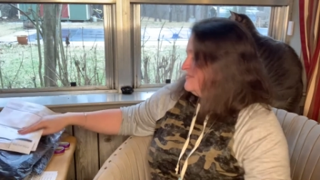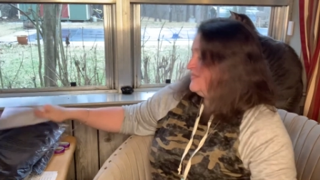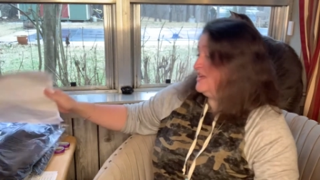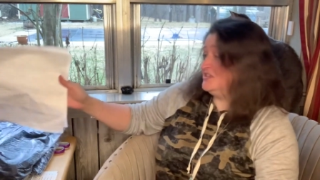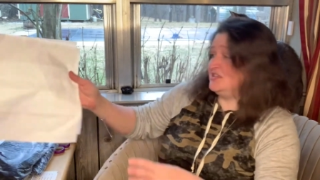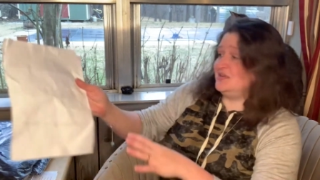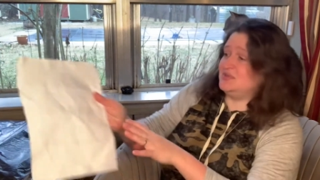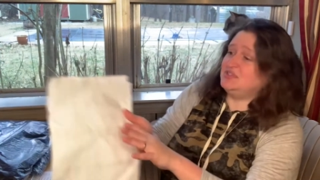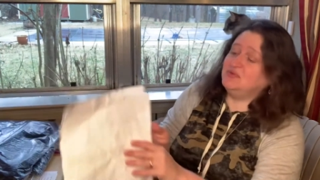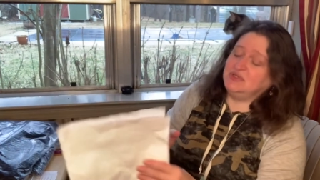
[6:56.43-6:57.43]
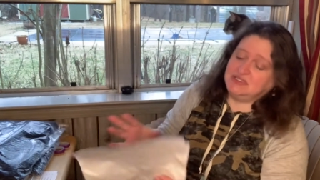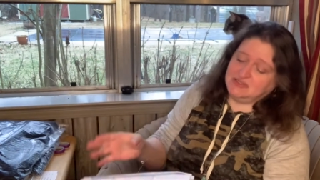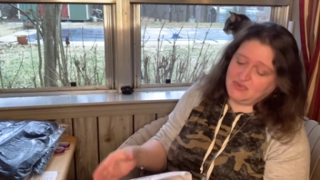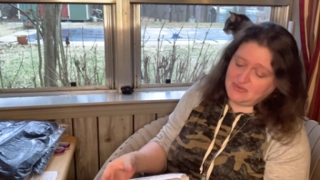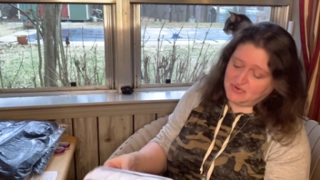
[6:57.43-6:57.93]
Actually, there was two pieces
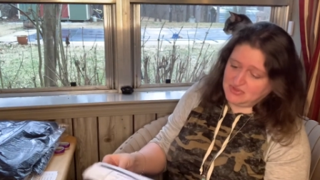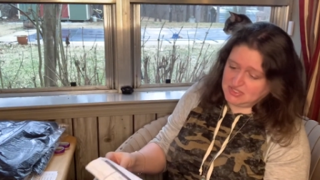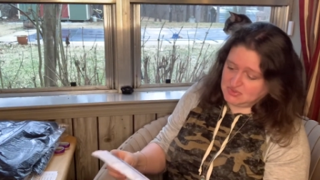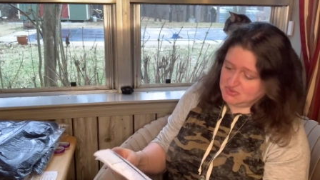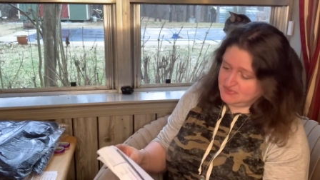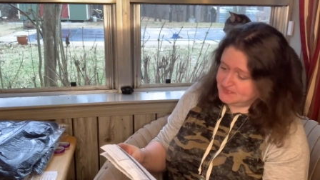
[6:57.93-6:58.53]
of paper in this one.